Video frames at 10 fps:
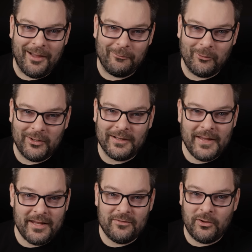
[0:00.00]

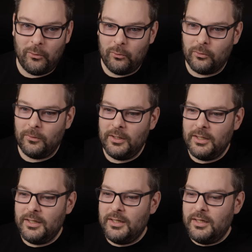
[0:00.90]
ironically, into Google,
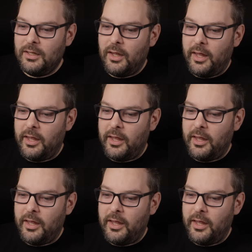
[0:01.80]
uh,